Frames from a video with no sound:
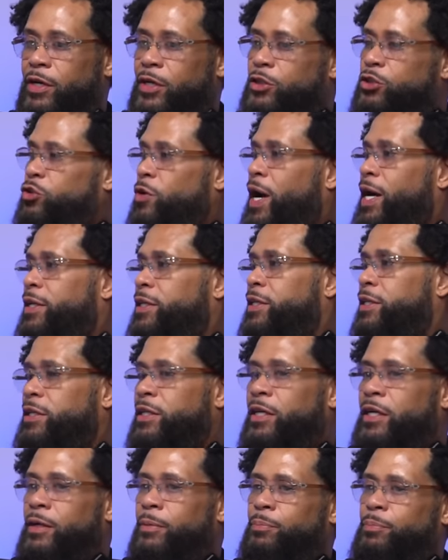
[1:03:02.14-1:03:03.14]
tried to
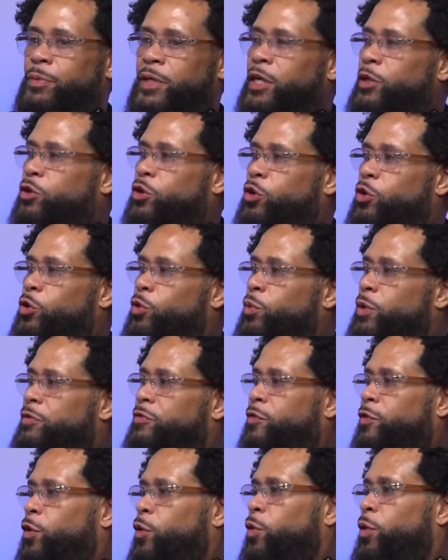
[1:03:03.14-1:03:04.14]
get cool with
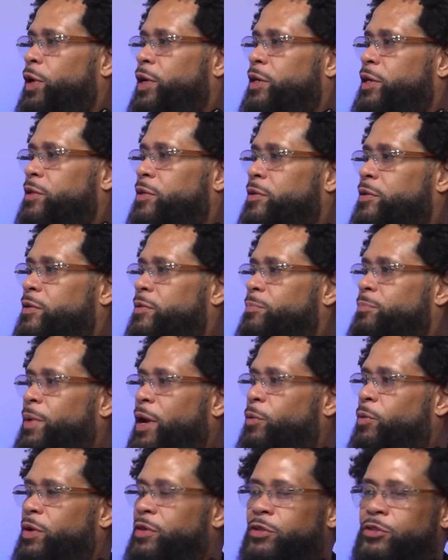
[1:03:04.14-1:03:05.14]
Floyd
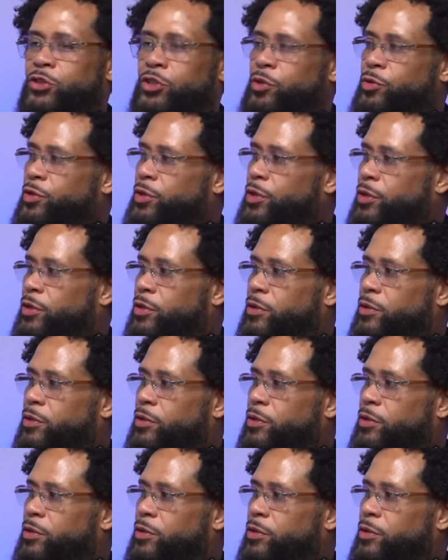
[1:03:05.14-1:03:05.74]
Mayweather Jr.